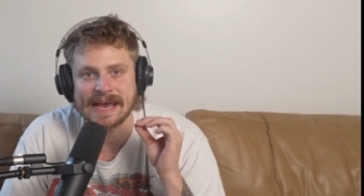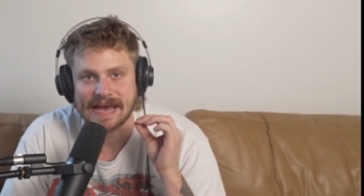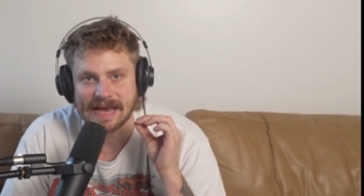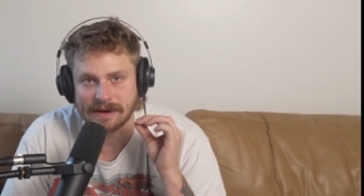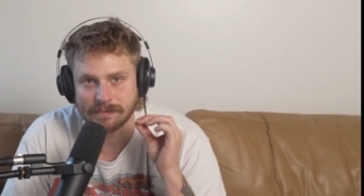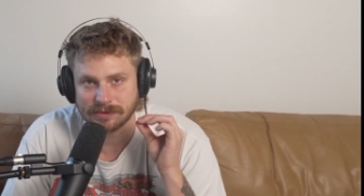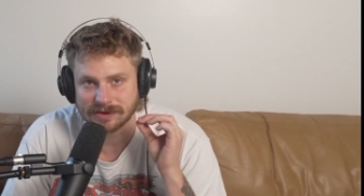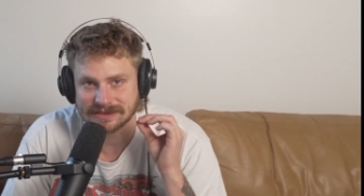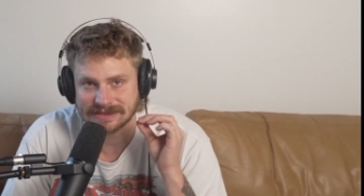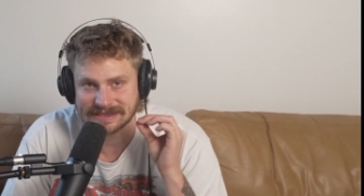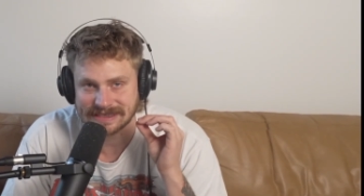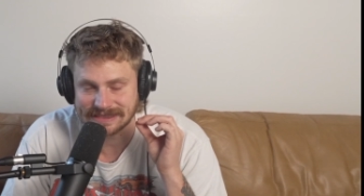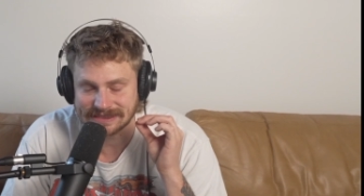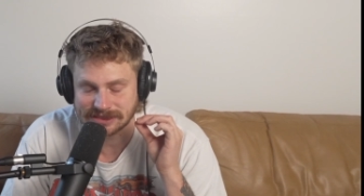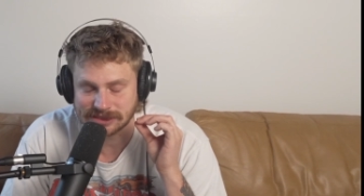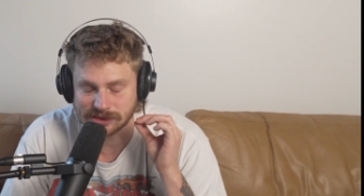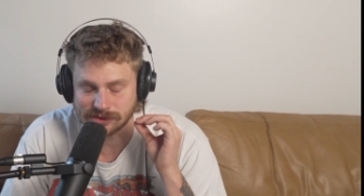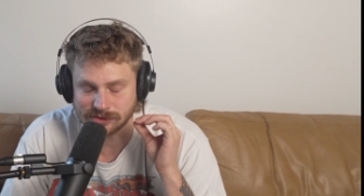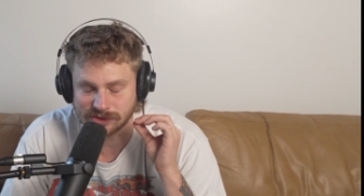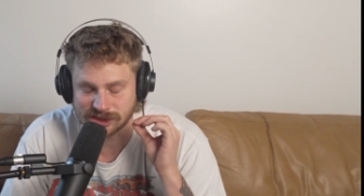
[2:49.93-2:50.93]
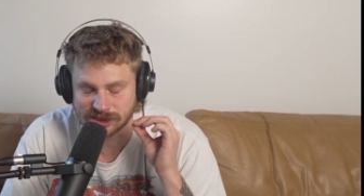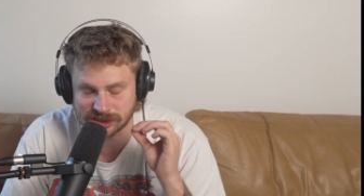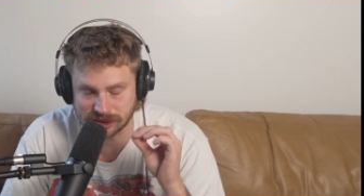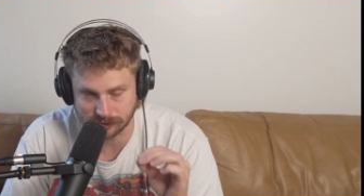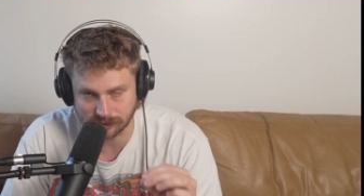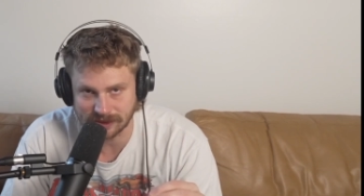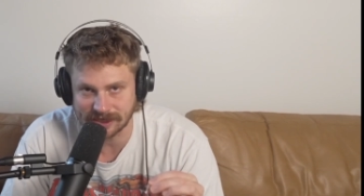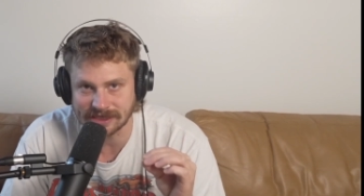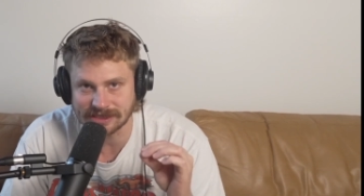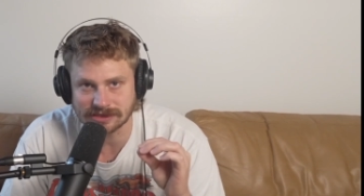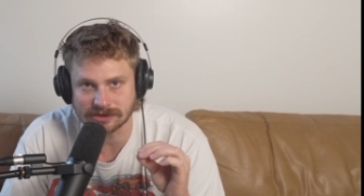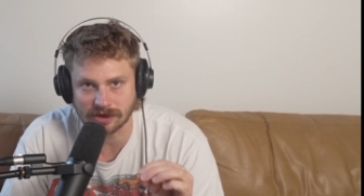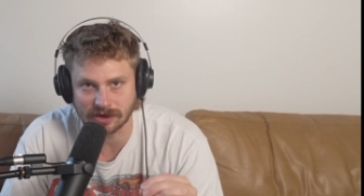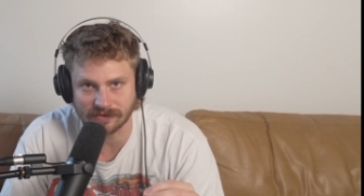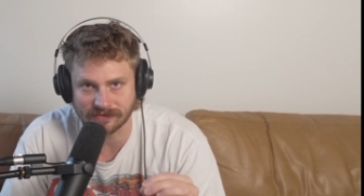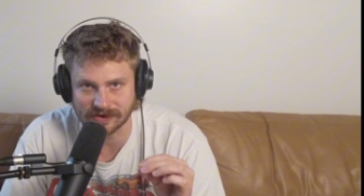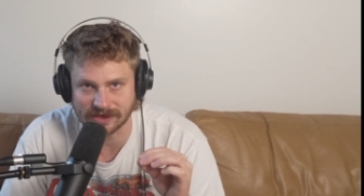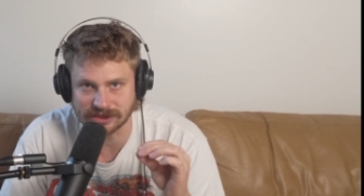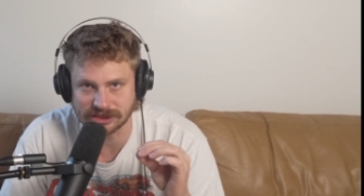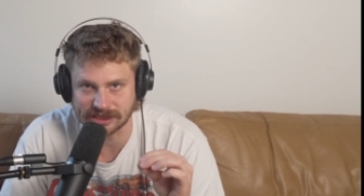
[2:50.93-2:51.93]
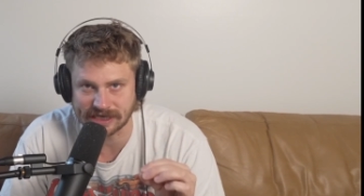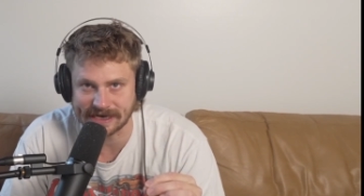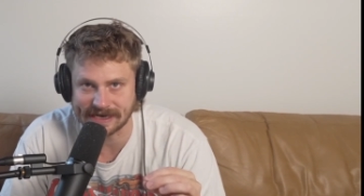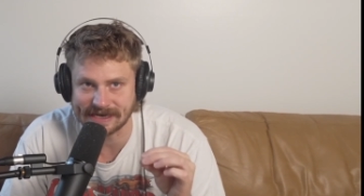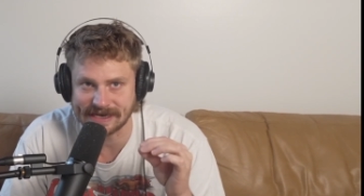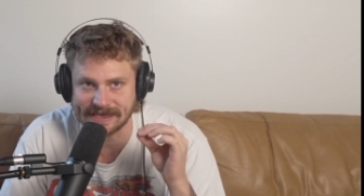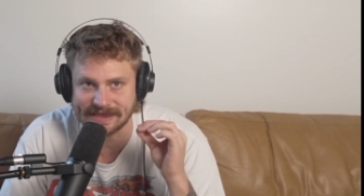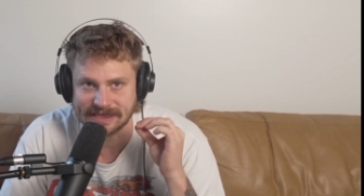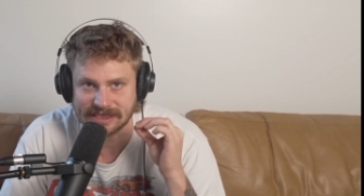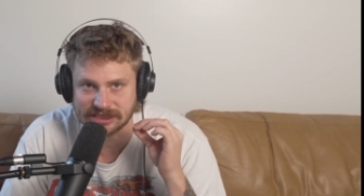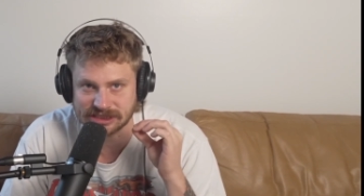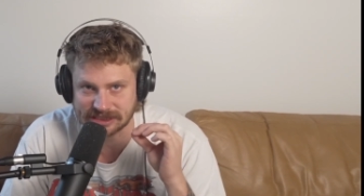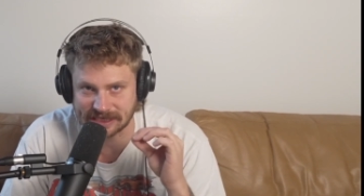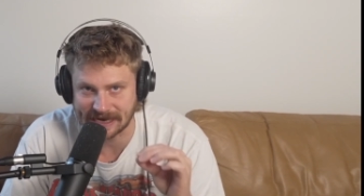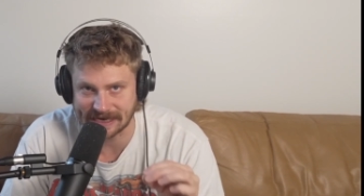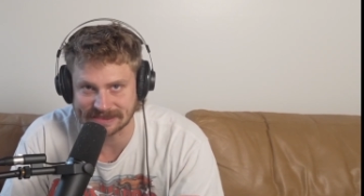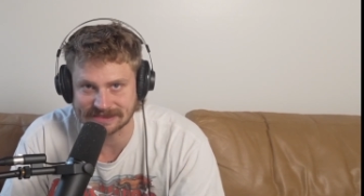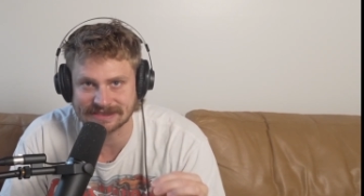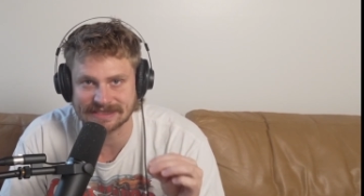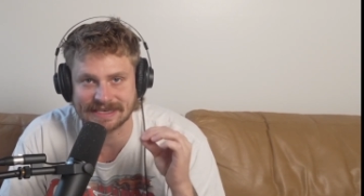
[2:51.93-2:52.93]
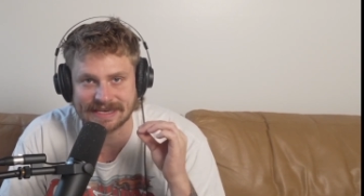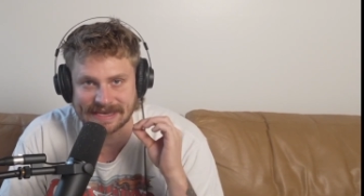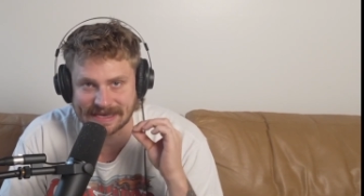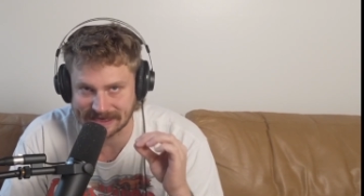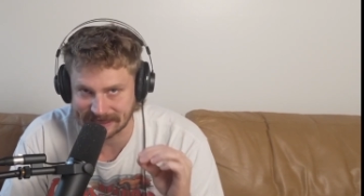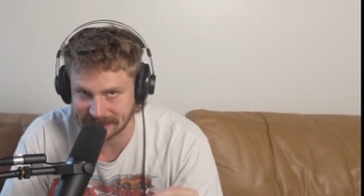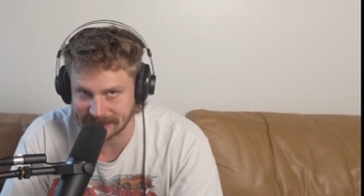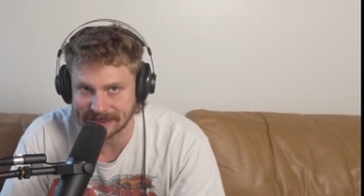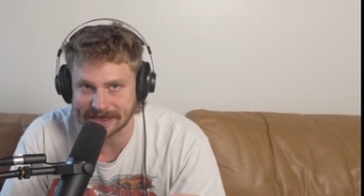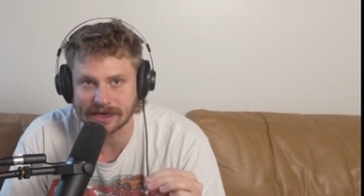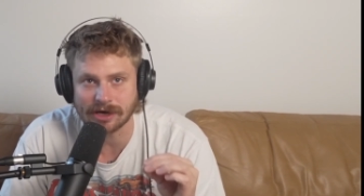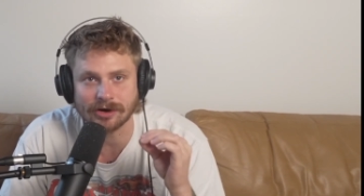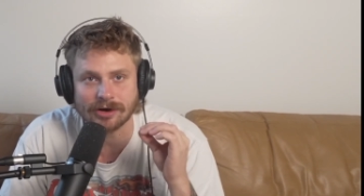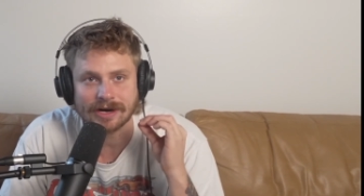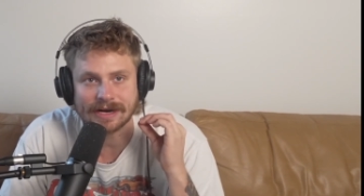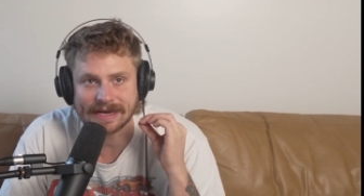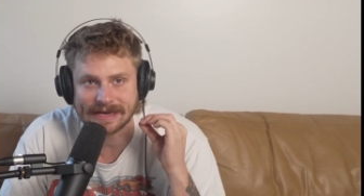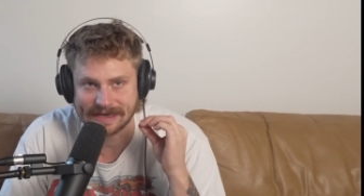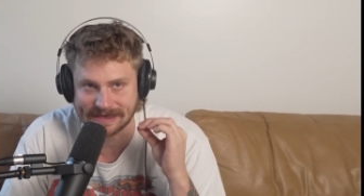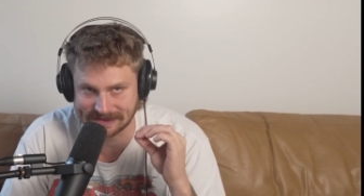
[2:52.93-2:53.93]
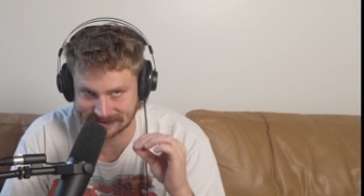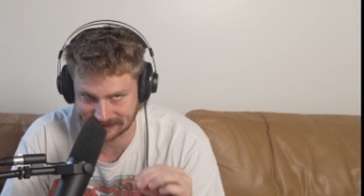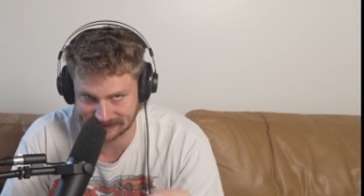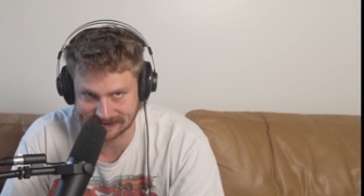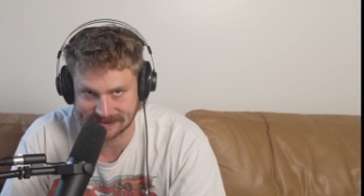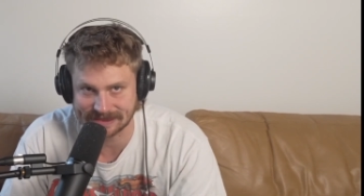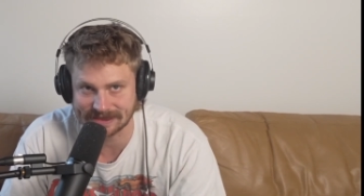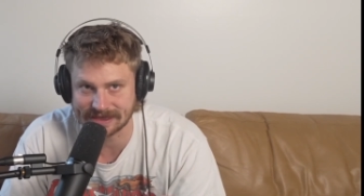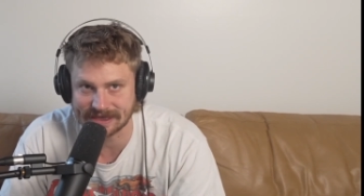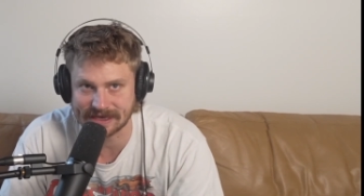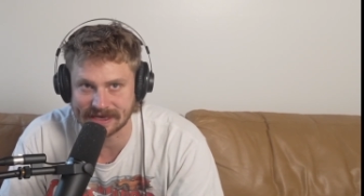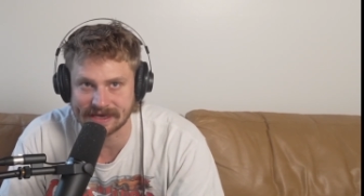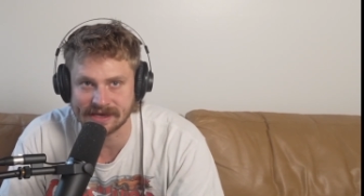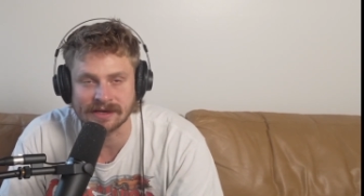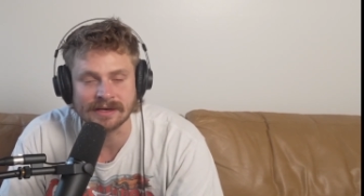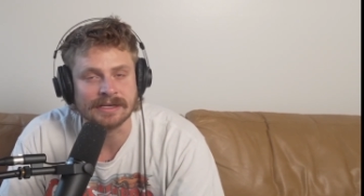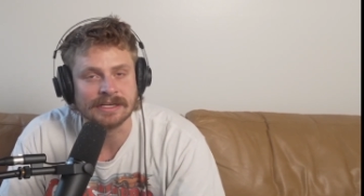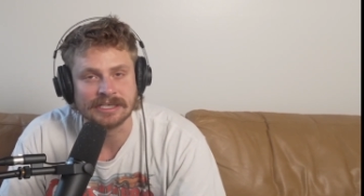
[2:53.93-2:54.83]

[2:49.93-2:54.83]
and proceeds to shoot his girlfriend Jane in the chest, killing her instantly.